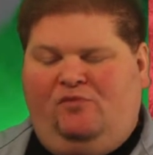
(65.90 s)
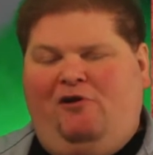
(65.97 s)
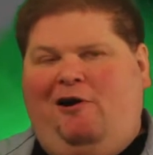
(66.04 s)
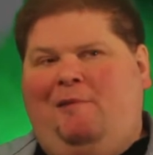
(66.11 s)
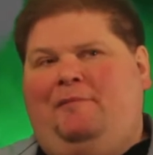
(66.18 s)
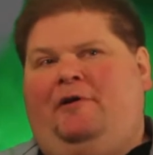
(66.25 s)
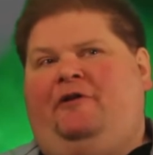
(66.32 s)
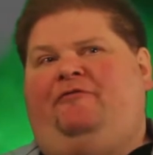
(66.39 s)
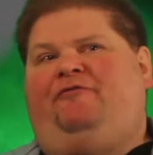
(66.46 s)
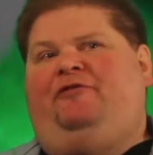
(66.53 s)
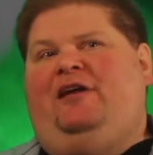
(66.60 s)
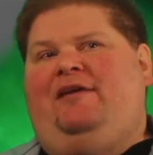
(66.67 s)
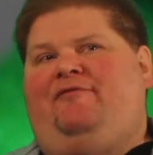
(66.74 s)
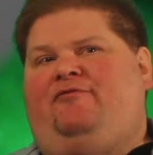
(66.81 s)
Dominant
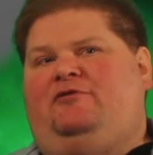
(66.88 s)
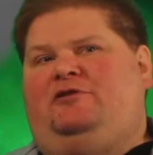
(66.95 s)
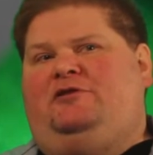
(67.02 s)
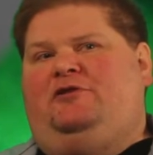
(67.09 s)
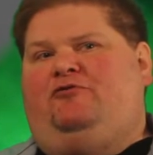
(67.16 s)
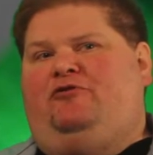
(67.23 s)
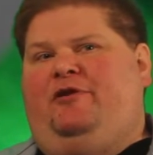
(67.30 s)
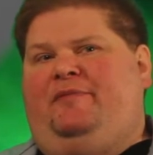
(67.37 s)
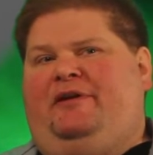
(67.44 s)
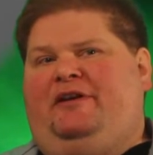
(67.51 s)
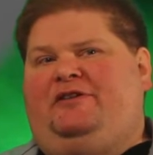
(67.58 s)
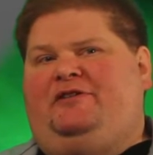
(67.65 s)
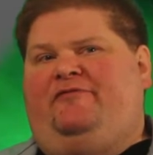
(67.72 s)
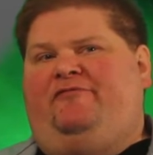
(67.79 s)
flavor is the
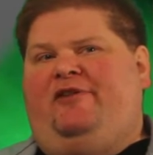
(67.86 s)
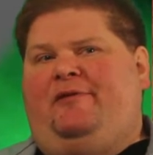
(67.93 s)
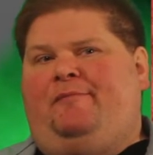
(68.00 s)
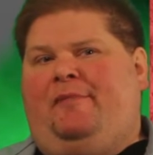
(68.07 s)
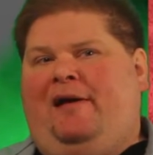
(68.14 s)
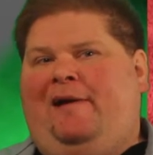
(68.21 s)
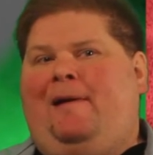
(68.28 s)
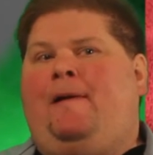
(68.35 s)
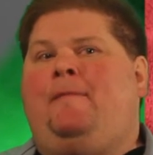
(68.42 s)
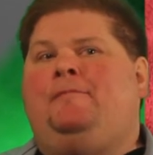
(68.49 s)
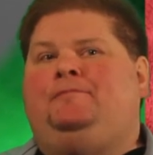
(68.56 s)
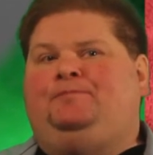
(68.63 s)
creaminess of nutmeg.